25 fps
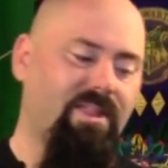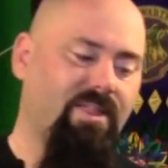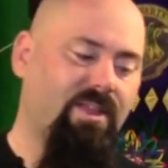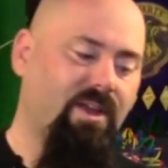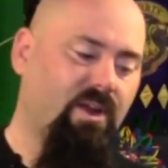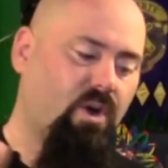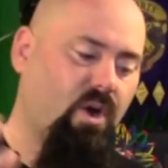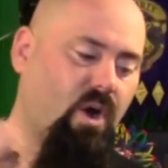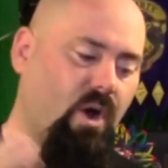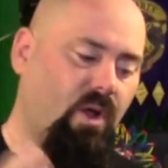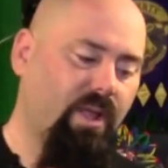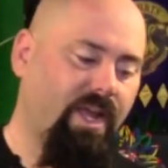They're
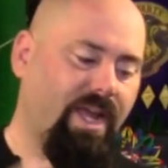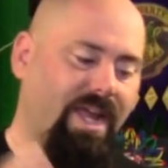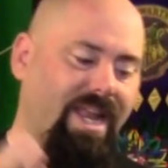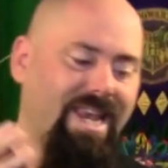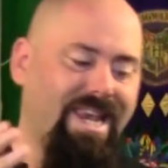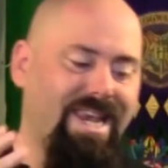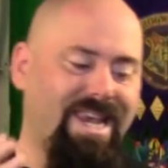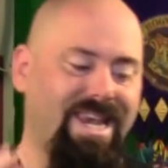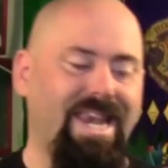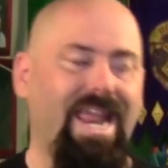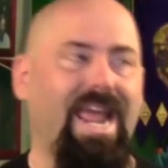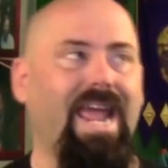calling it
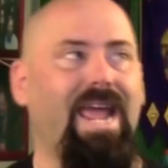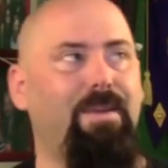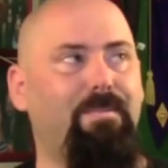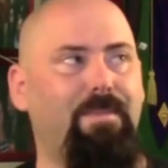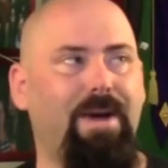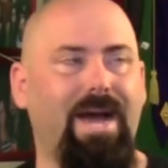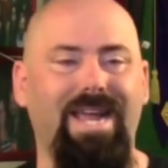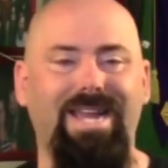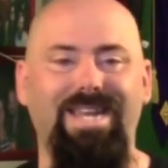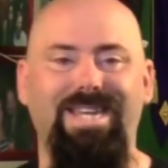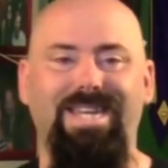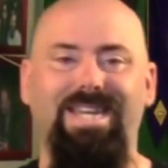Name
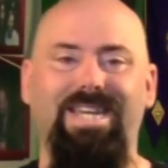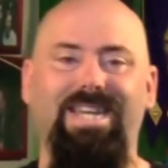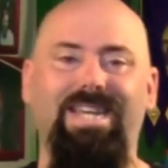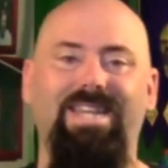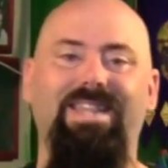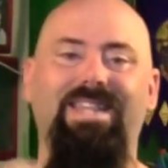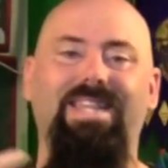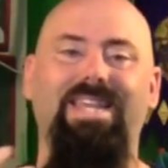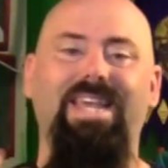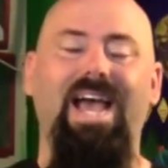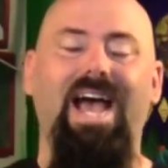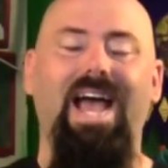ID.
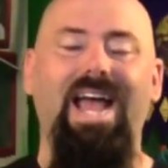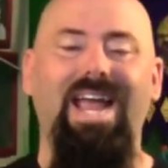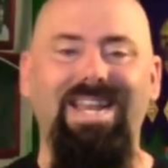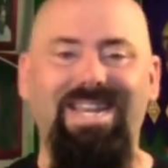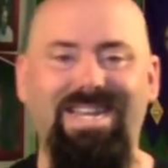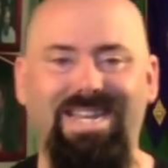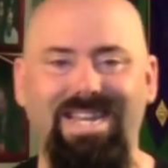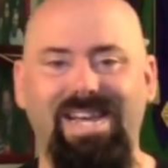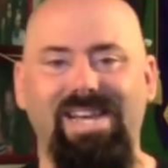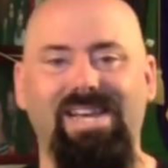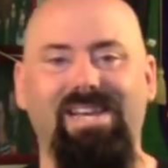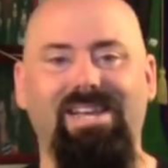And the
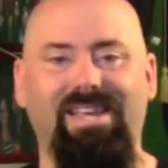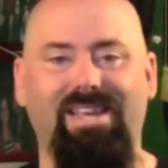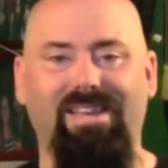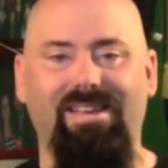idea